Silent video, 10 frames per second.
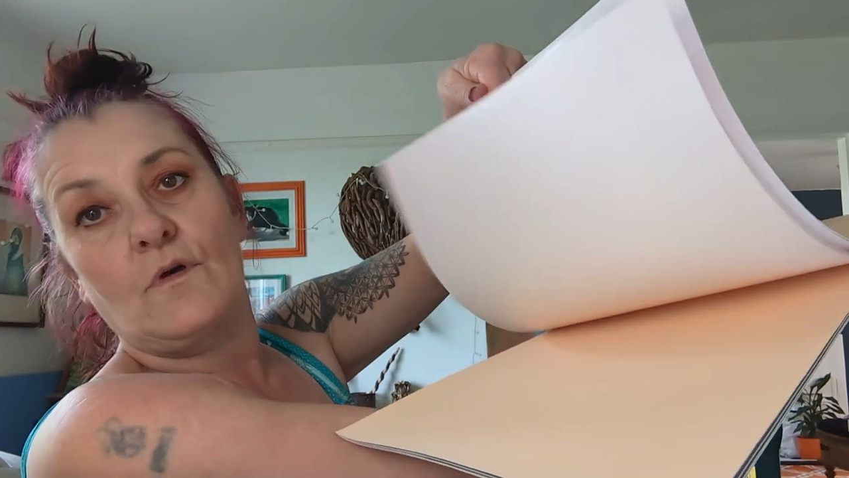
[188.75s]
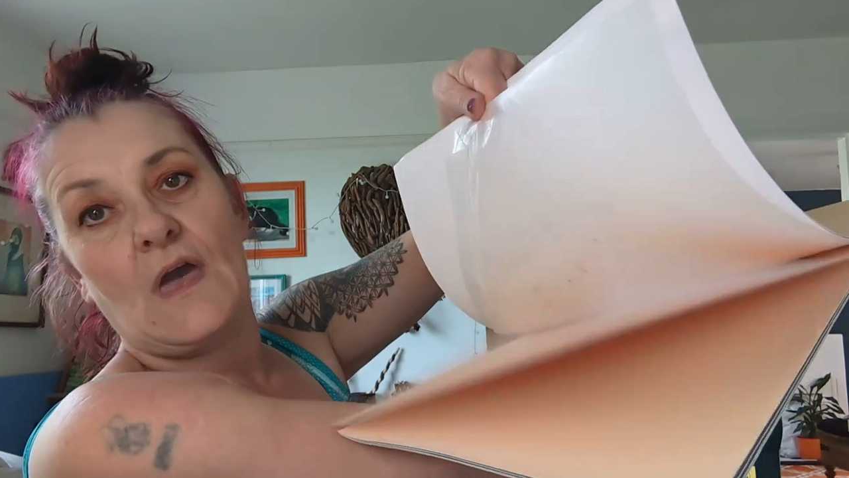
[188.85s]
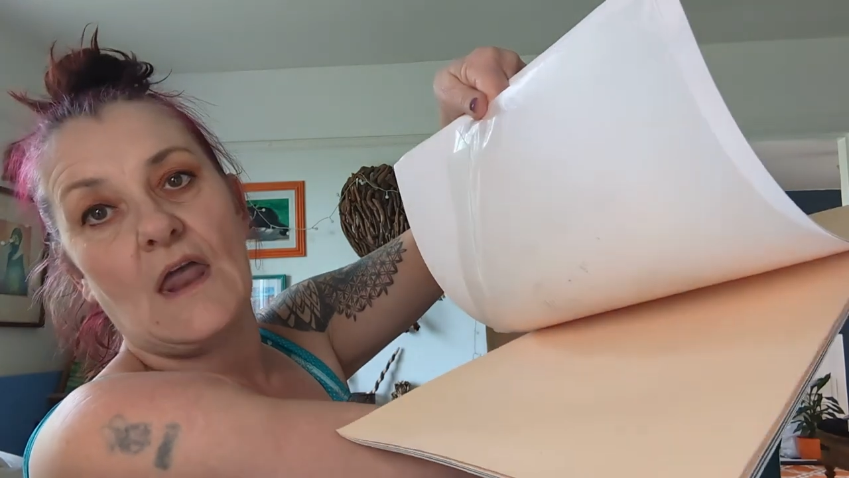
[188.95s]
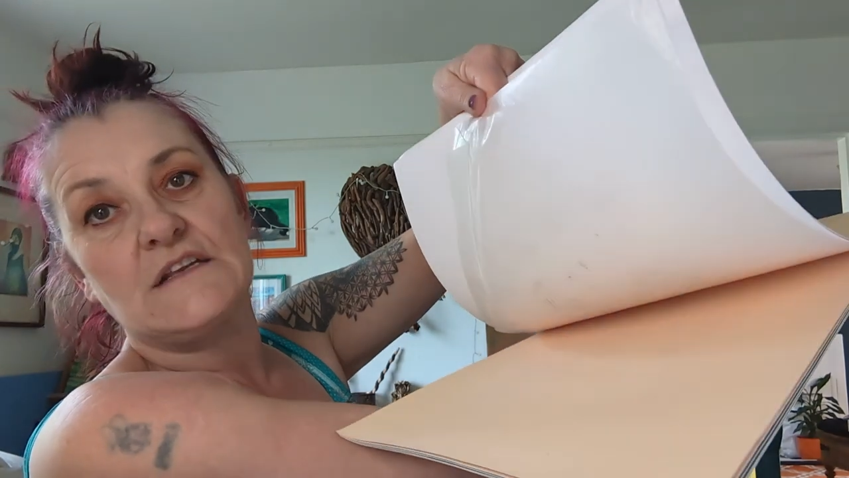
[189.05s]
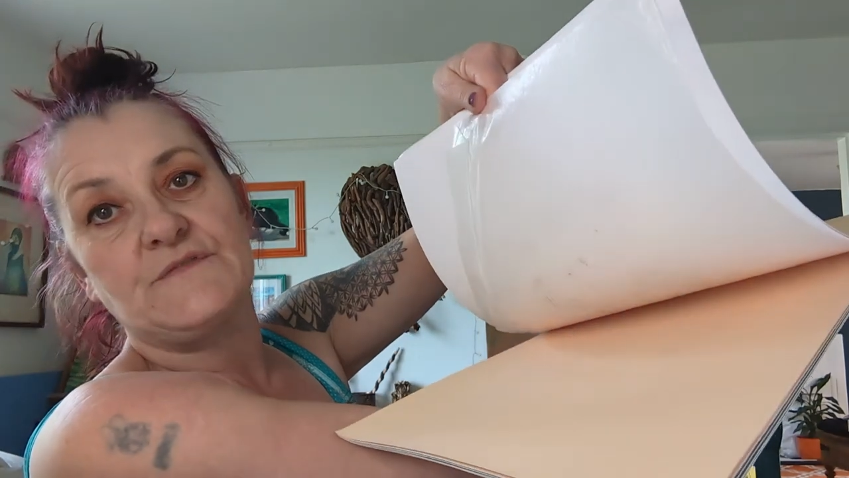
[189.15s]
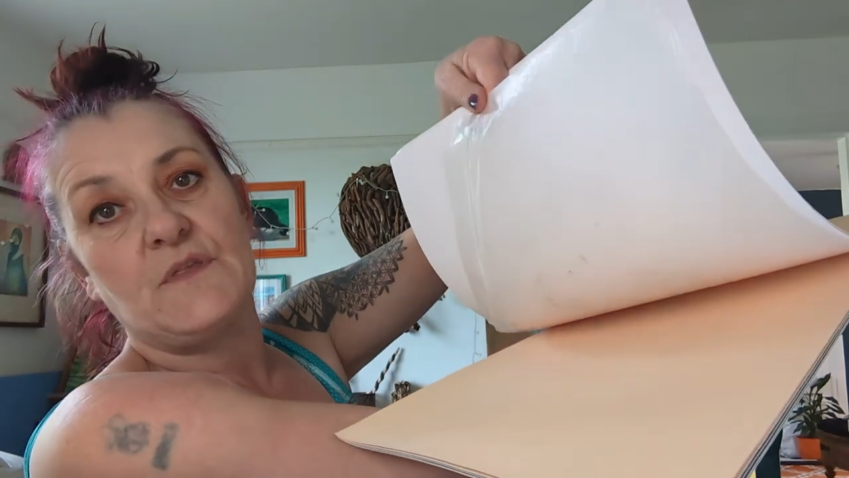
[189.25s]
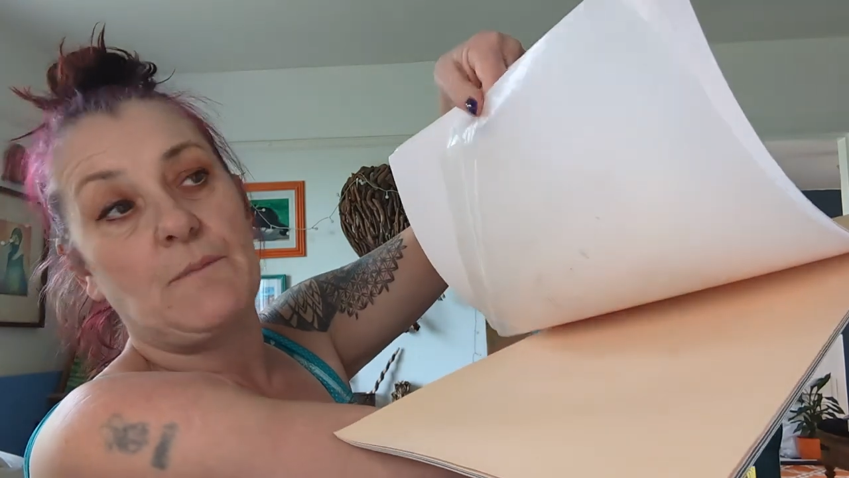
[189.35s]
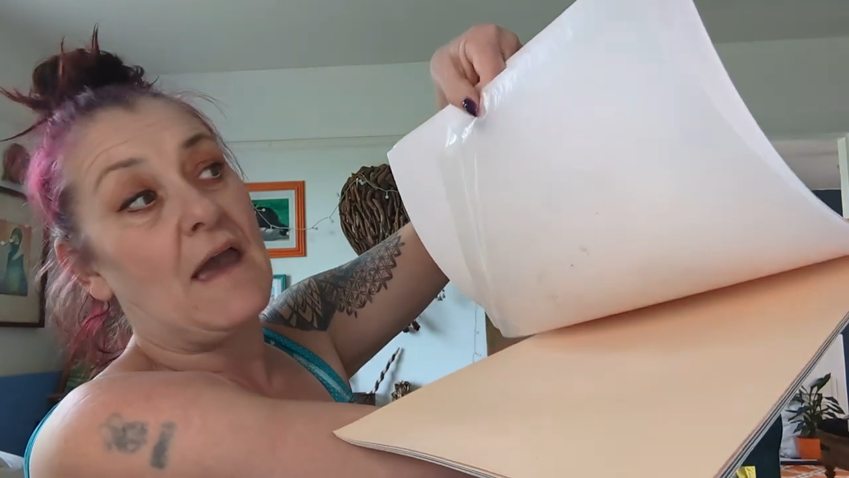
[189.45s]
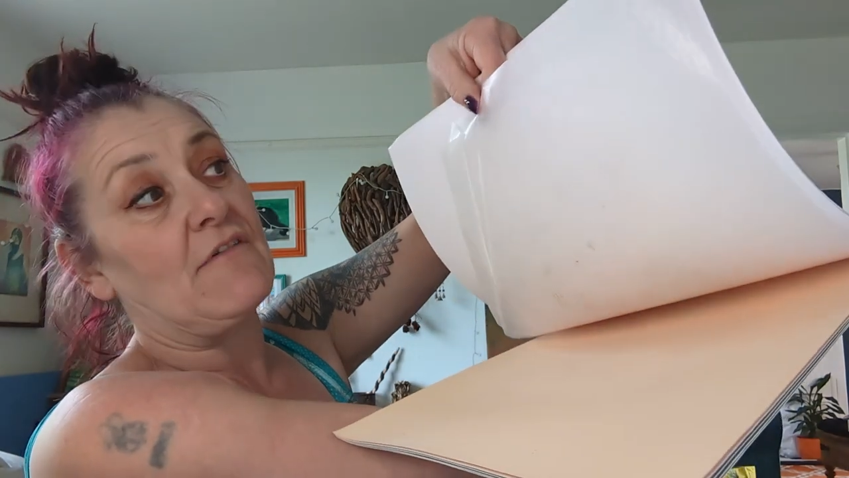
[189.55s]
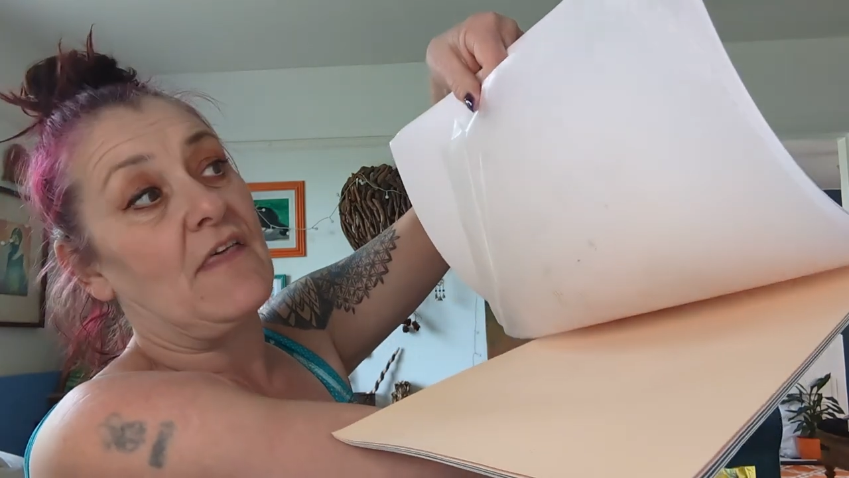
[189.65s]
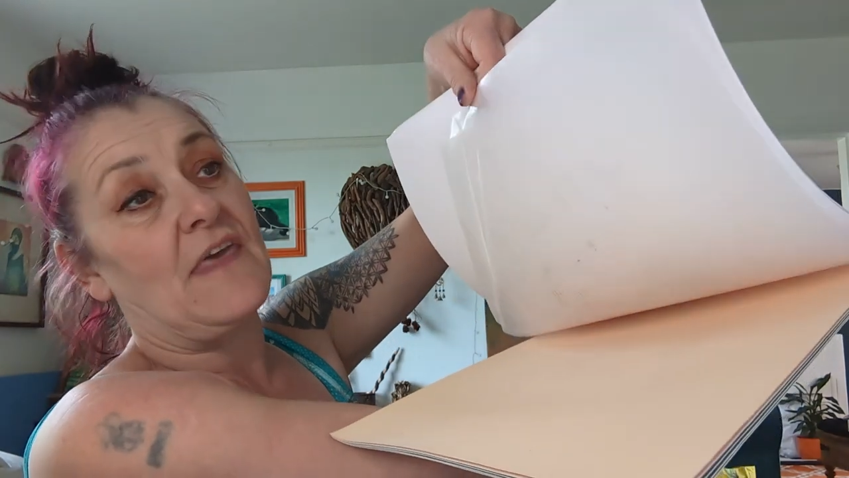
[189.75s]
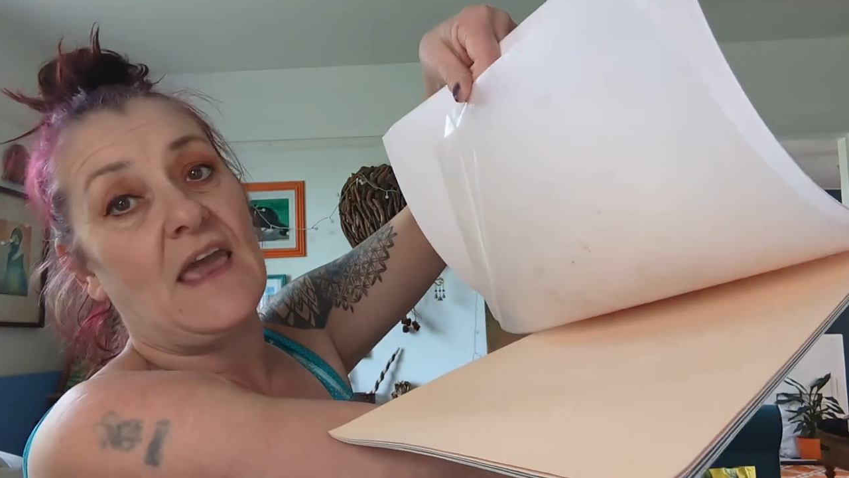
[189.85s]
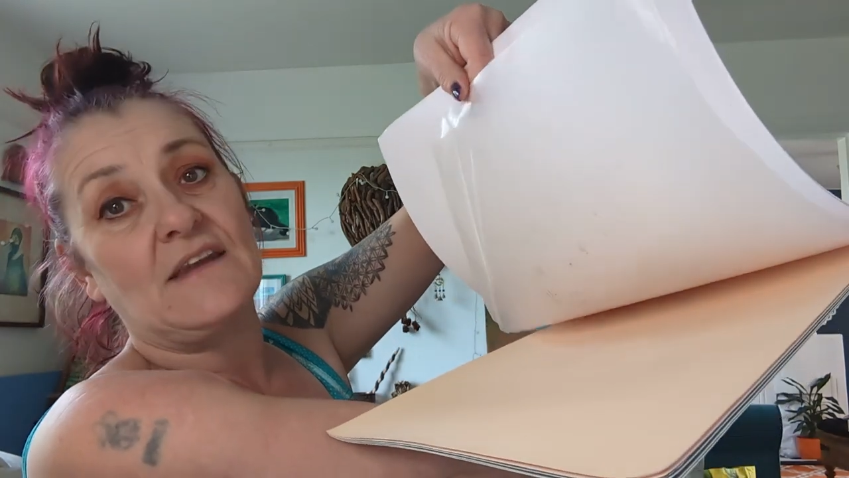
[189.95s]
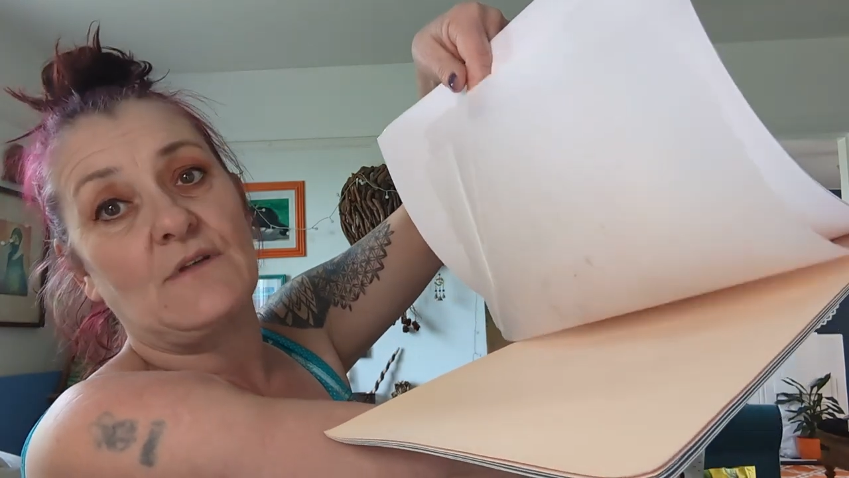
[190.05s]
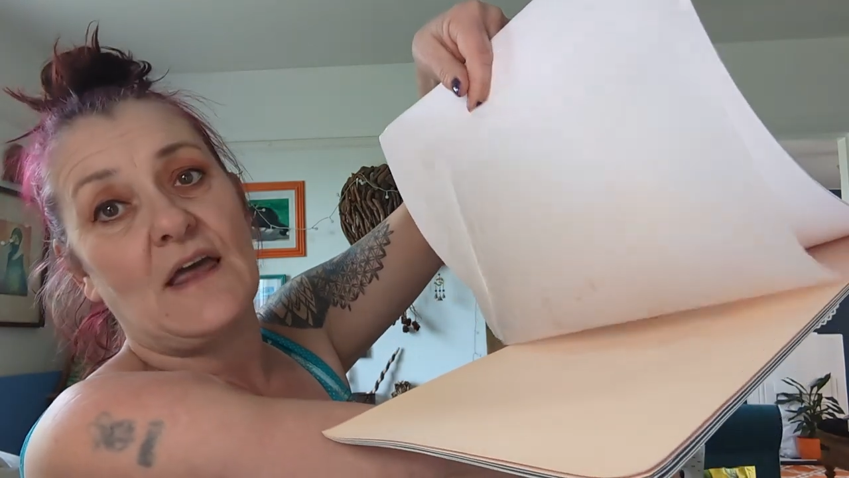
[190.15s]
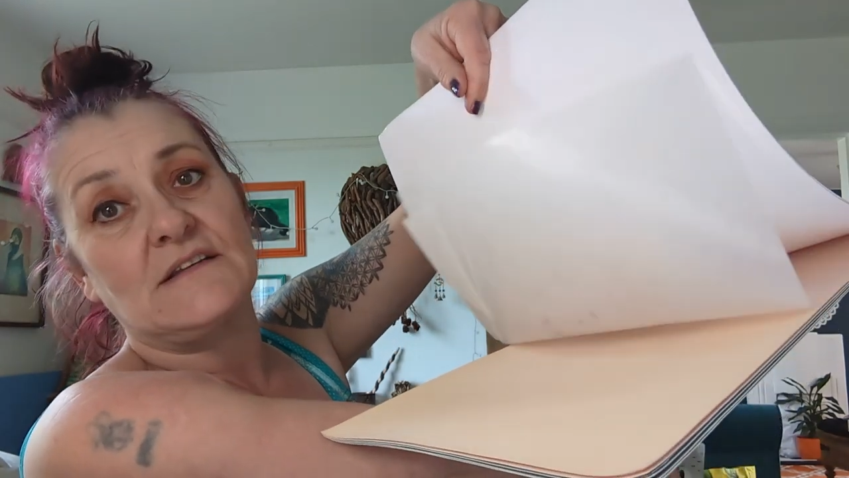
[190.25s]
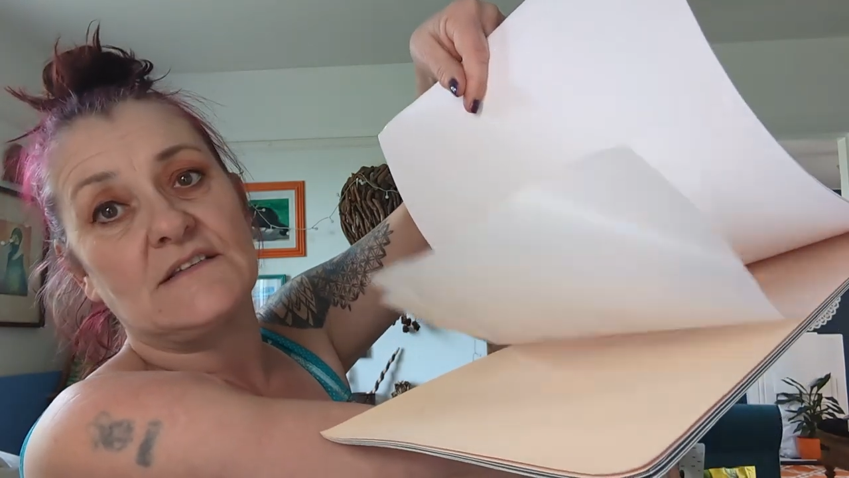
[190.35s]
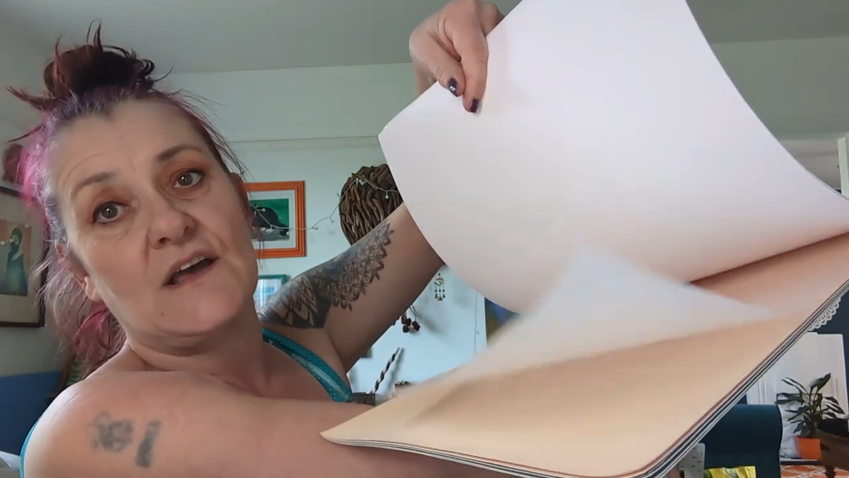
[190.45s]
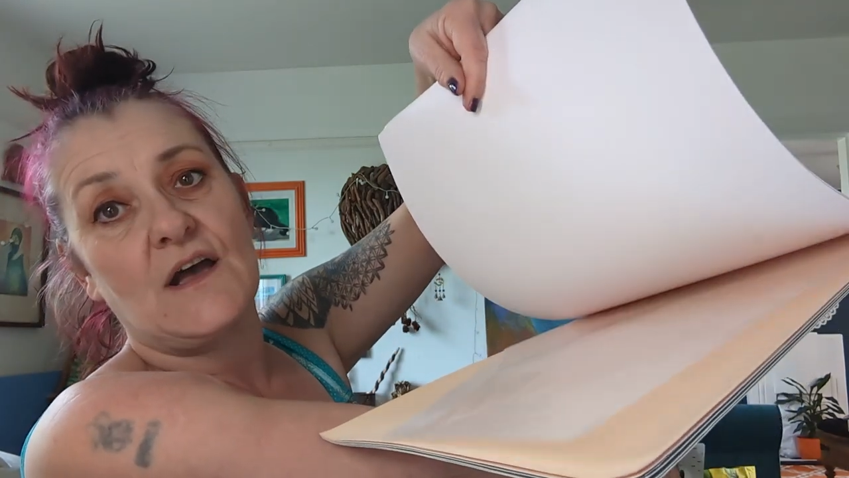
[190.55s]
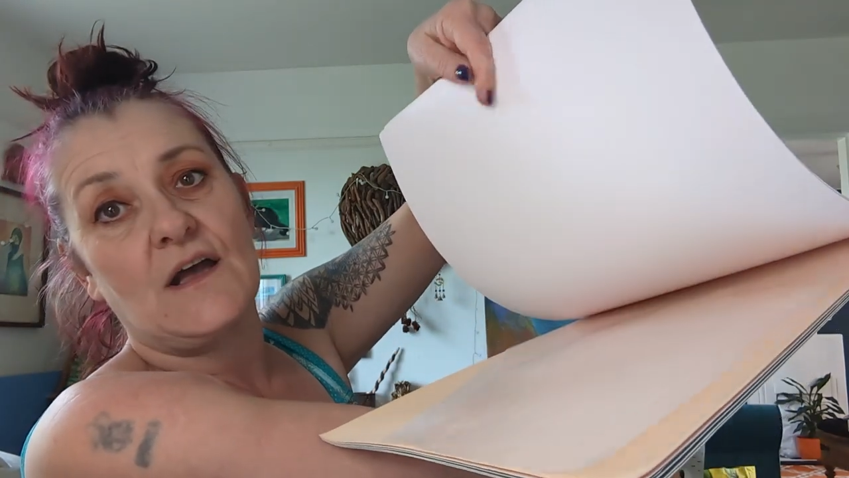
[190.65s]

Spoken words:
colours for the background. And